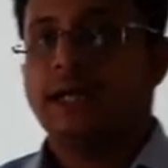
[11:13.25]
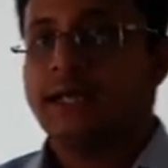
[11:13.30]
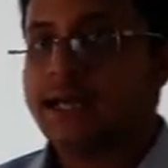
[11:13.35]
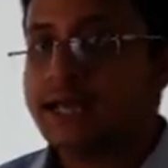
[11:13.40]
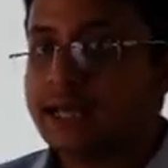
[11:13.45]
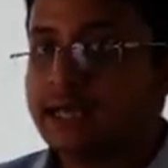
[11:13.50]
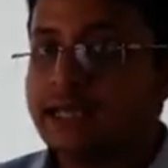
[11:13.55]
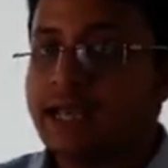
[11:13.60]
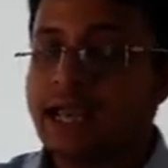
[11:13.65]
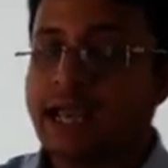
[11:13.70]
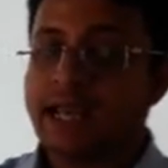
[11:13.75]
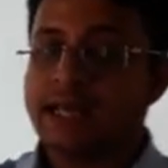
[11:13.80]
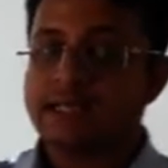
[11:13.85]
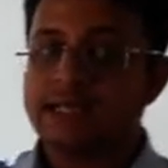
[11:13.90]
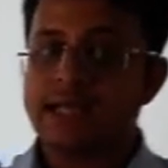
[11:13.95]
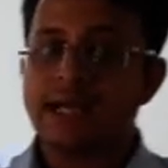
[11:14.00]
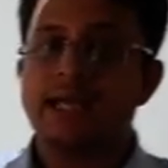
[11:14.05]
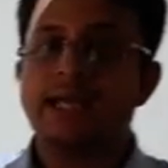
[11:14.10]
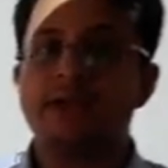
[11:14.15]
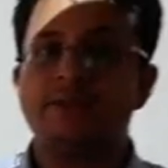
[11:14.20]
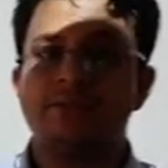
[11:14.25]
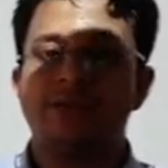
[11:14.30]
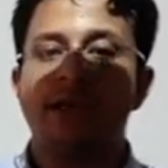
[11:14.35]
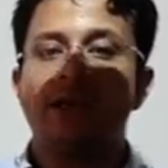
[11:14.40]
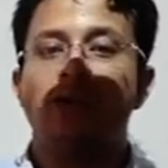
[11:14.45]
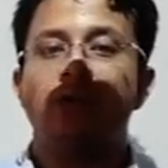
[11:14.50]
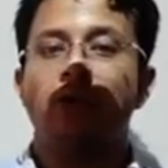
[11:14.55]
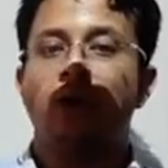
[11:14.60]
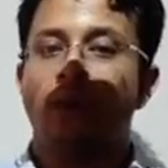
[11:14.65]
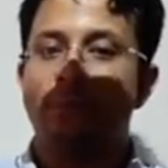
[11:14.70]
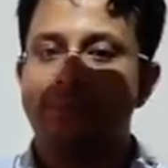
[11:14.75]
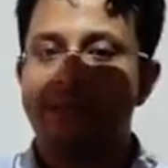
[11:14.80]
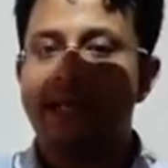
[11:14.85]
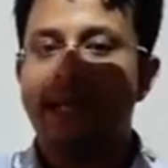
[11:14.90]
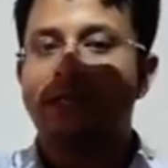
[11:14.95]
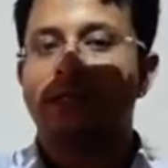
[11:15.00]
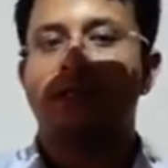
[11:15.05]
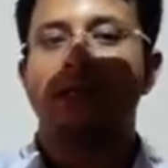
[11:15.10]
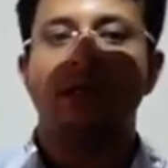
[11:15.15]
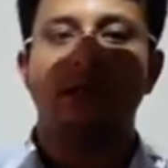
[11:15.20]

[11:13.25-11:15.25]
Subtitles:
then the entire value of that